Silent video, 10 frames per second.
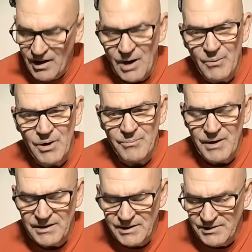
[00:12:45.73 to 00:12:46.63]
I want to
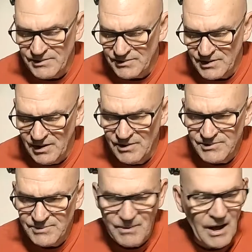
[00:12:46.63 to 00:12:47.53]
make this as
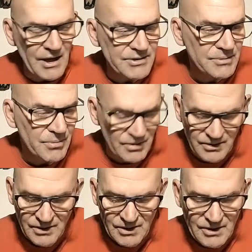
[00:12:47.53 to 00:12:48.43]
close as
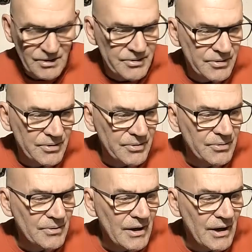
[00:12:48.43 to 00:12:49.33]
possible
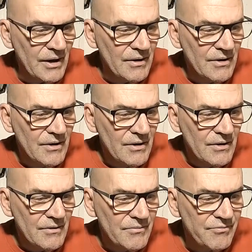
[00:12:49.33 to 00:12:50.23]
to
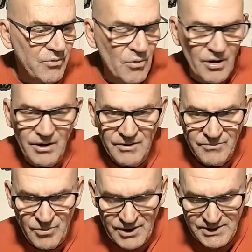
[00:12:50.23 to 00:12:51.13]

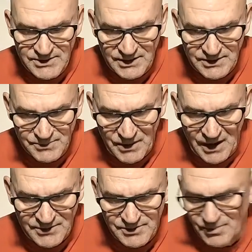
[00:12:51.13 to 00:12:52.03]
446 as
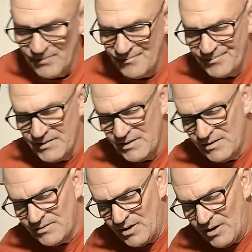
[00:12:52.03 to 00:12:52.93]
possible.
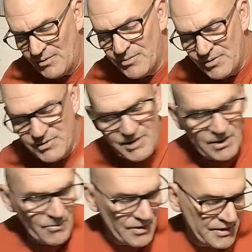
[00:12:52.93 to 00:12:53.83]
So I'm just going to
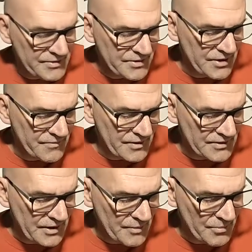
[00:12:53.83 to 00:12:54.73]
take one of these here for an
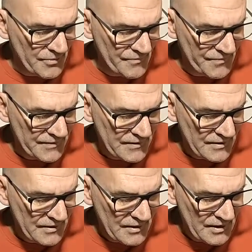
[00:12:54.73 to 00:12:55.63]
example,
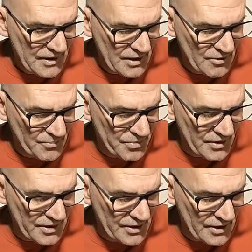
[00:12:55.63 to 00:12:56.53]
and I'm going to
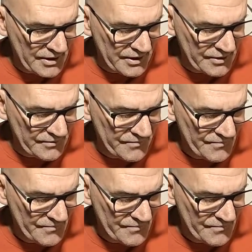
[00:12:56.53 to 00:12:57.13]
put it on here,